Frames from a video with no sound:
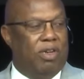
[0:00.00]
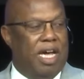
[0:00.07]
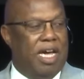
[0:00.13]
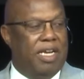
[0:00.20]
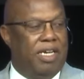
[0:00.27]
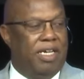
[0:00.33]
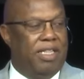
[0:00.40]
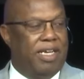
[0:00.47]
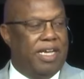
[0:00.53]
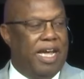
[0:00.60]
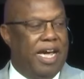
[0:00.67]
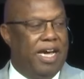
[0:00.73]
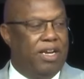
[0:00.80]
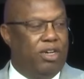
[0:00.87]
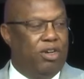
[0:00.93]
lot of other
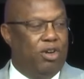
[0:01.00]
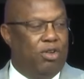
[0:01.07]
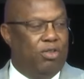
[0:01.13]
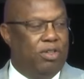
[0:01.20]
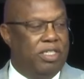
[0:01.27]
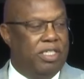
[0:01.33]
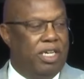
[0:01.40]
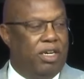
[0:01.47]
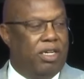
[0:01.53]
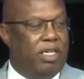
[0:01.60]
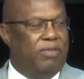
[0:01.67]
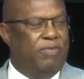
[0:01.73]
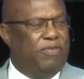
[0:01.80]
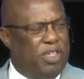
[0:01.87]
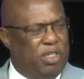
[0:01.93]
categories. They're
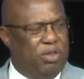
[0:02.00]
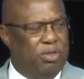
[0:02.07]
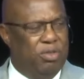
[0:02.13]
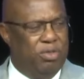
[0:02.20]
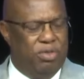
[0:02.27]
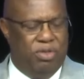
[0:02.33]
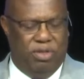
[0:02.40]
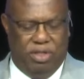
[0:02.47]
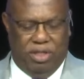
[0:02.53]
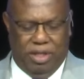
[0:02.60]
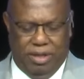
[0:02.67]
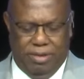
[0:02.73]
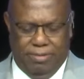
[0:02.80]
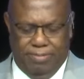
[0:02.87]
confused.